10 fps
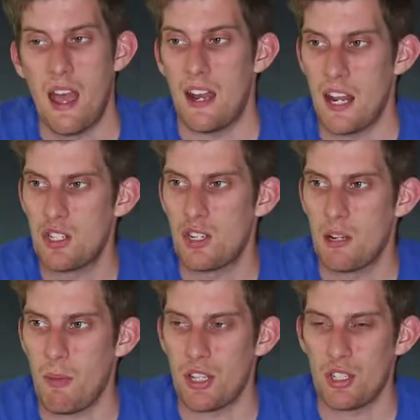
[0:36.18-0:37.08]
And as you
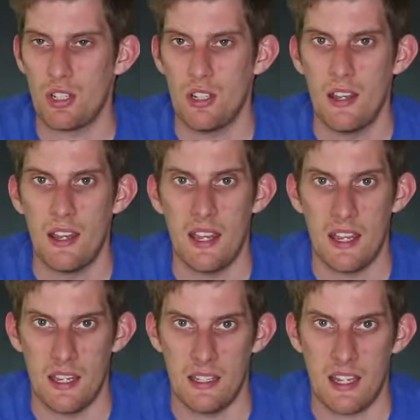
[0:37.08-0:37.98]
can imagine,
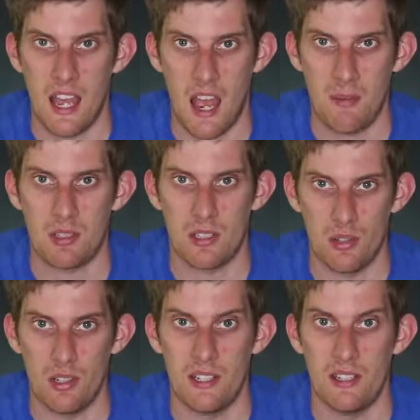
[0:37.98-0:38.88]
it is
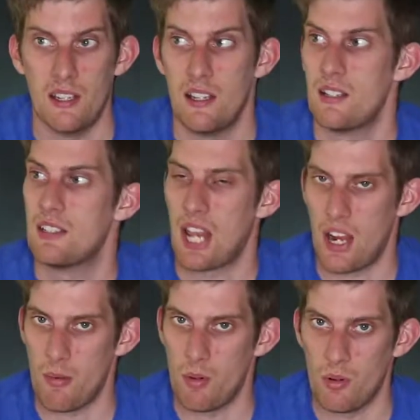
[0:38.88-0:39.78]
absolutely
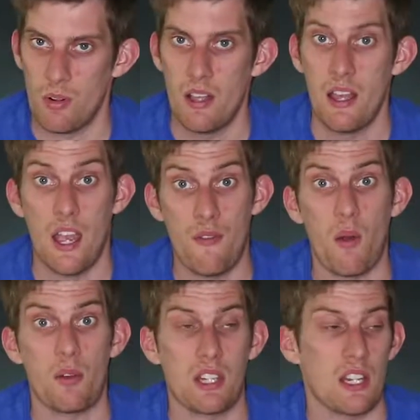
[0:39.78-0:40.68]
terrible. If I
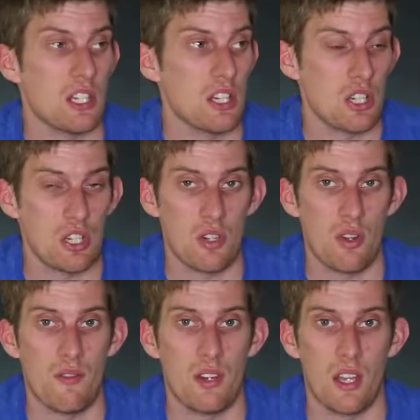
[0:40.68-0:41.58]
was actually to shoot
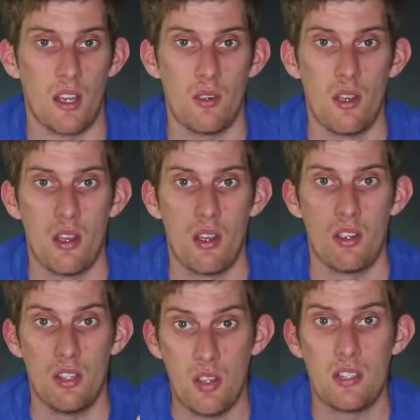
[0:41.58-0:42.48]
a video
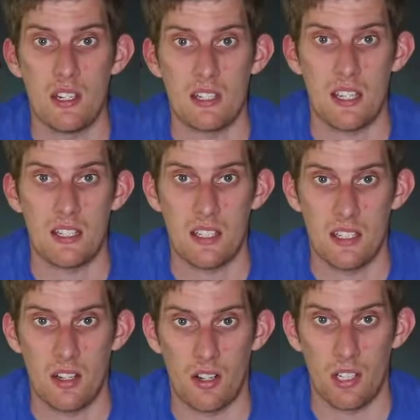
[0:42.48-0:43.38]
using this
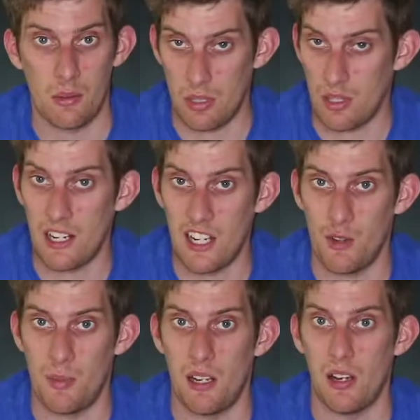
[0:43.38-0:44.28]
SD card, it would look a
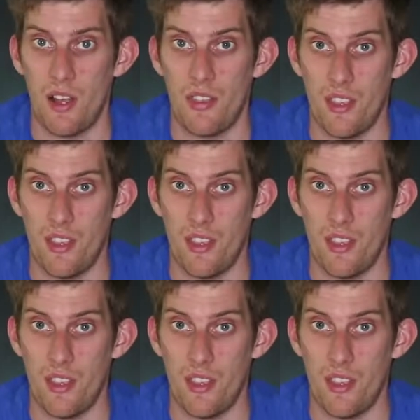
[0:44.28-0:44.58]
little bit like